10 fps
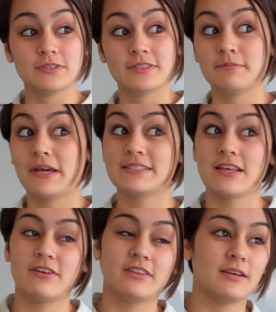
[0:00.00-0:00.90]
and it makes
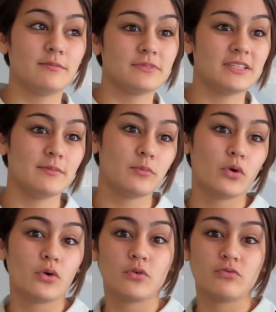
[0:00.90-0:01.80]
everything seem
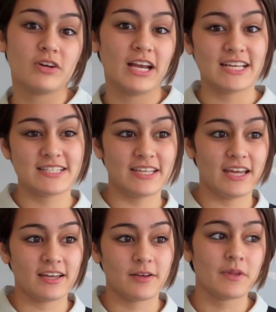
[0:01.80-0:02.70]
more
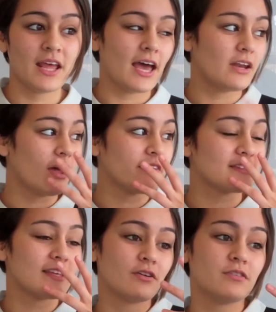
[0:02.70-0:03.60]
realistic, and the
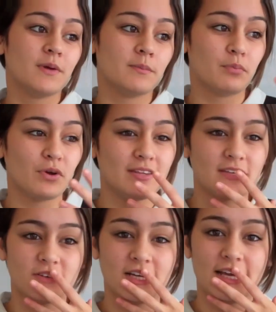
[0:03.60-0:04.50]
sound of him
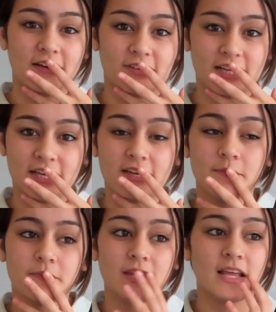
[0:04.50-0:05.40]
breathing really heavily,
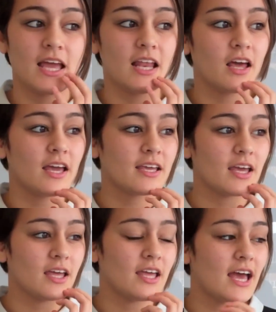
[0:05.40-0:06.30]
it
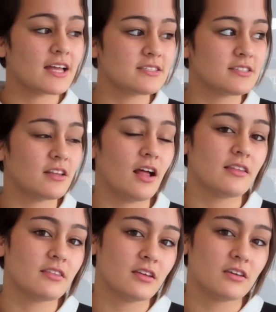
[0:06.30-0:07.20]
adds to
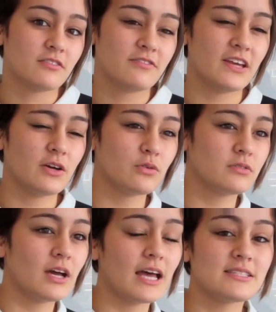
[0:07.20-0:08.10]
the
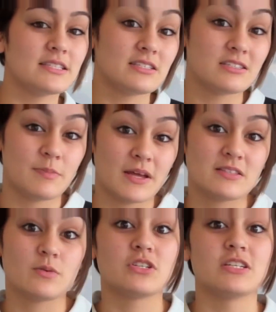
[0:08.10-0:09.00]
feel, adds the
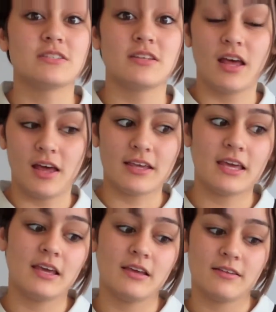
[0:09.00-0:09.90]
suspense, which is a
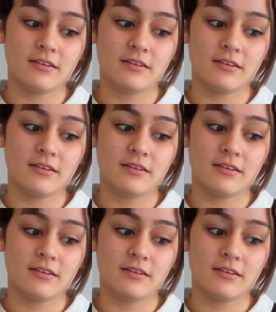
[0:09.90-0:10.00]
key